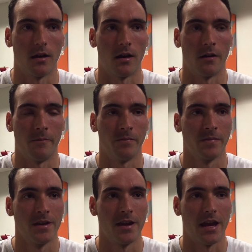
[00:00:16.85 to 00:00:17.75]

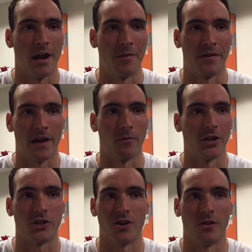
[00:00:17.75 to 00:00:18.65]
and I think that
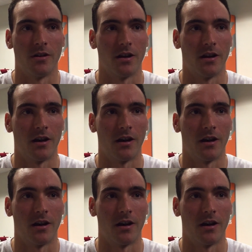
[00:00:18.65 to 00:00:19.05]
really showed.